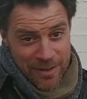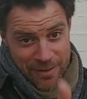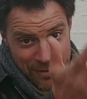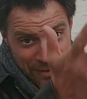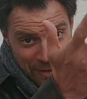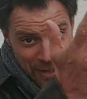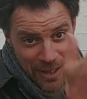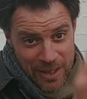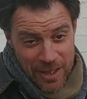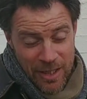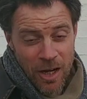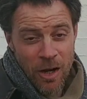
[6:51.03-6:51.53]

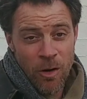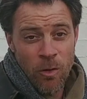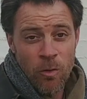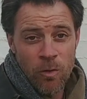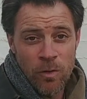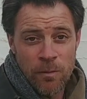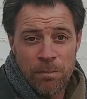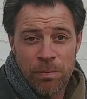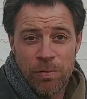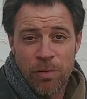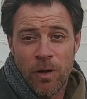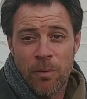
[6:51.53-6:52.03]
the
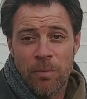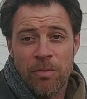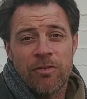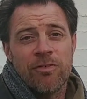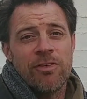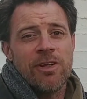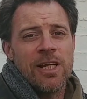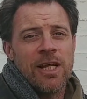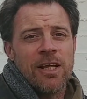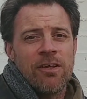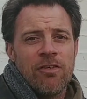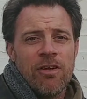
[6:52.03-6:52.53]
old prop
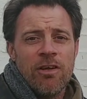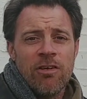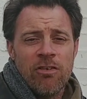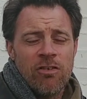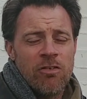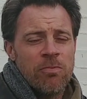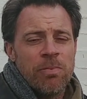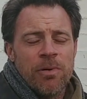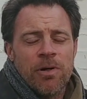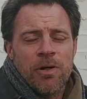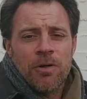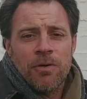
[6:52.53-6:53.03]
still exists,
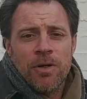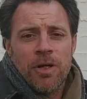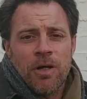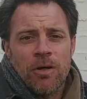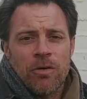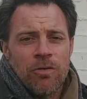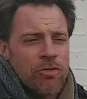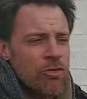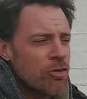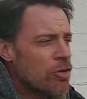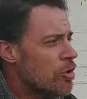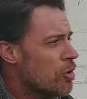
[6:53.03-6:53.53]
but who
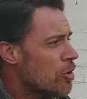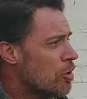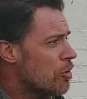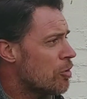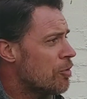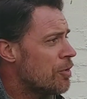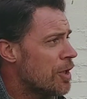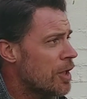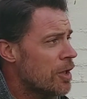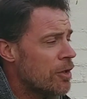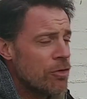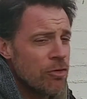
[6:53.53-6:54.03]
knows? Who
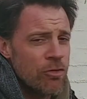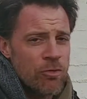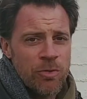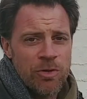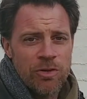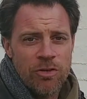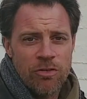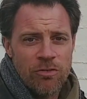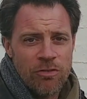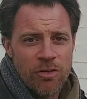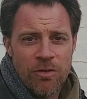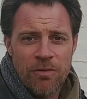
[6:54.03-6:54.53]
knows? We
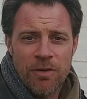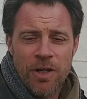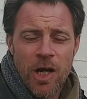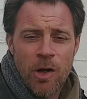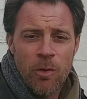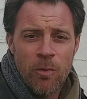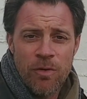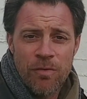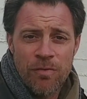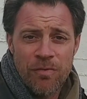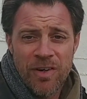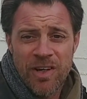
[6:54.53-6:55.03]
just don't know.
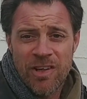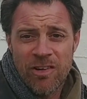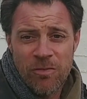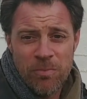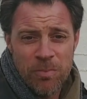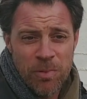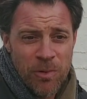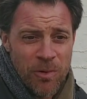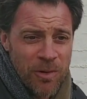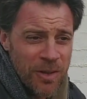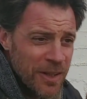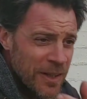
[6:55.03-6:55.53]
With
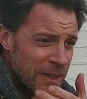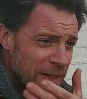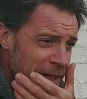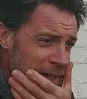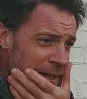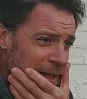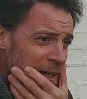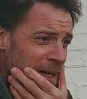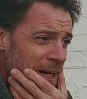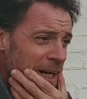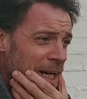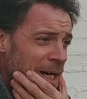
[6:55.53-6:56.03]
Facebook,
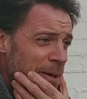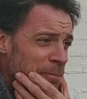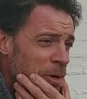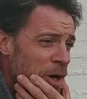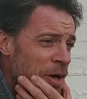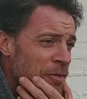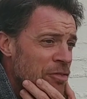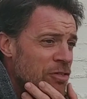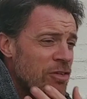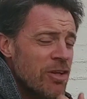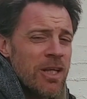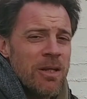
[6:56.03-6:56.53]

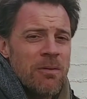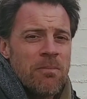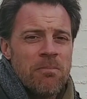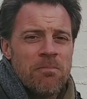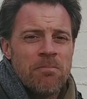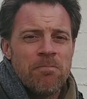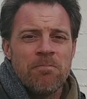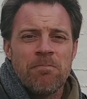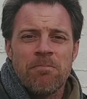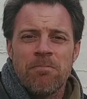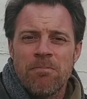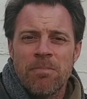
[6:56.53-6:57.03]
I've seen
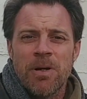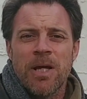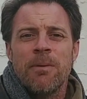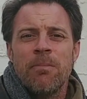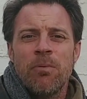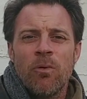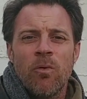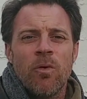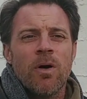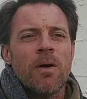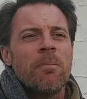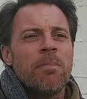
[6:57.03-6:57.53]

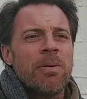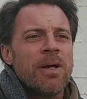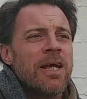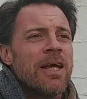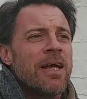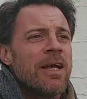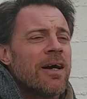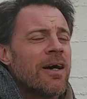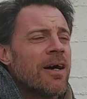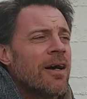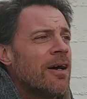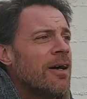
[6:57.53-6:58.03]
people
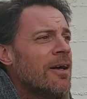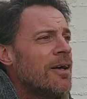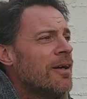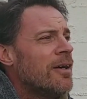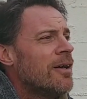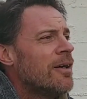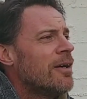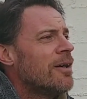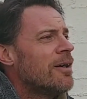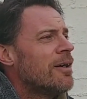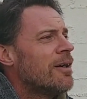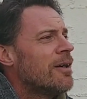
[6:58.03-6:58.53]
appear
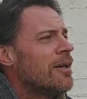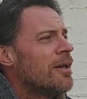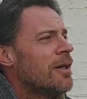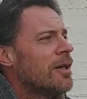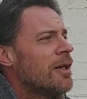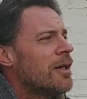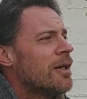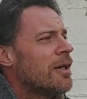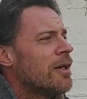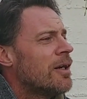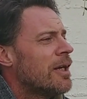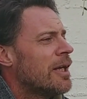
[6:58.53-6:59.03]

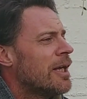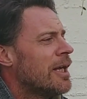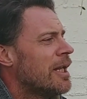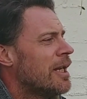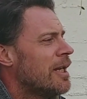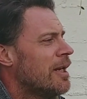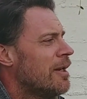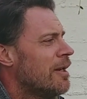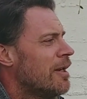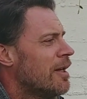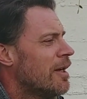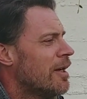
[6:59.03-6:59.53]

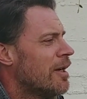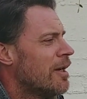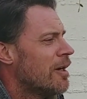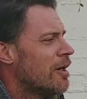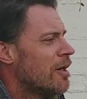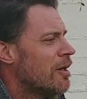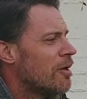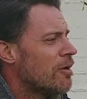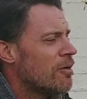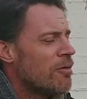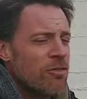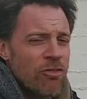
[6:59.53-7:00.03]
in
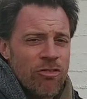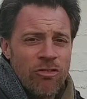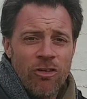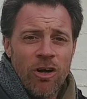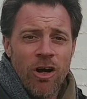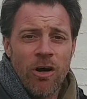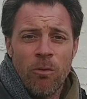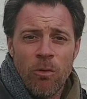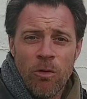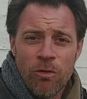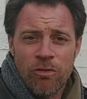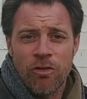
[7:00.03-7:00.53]

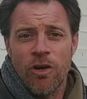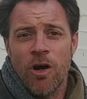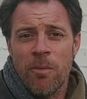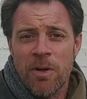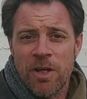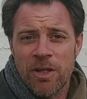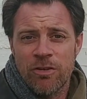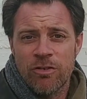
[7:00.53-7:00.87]
Star Wars comic